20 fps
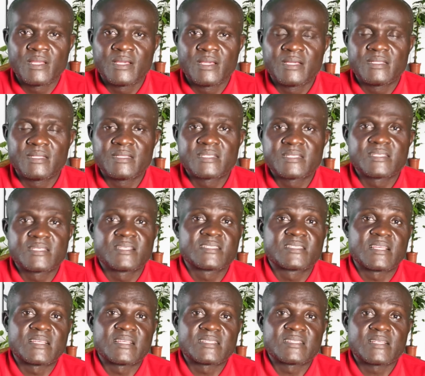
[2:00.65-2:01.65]
These things
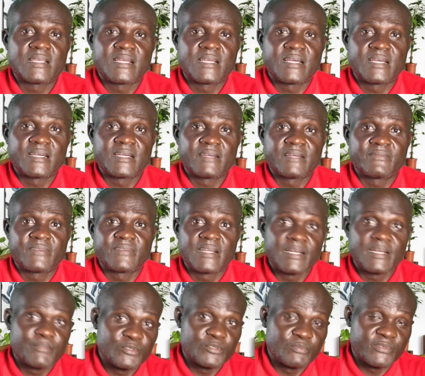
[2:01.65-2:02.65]
have
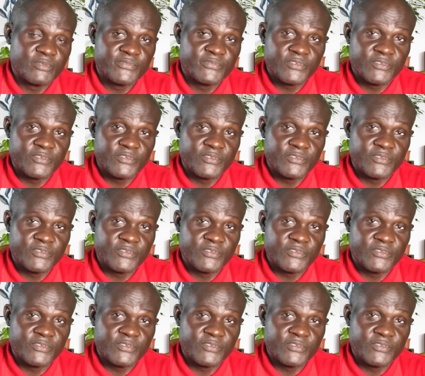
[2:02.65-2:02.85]
happened before.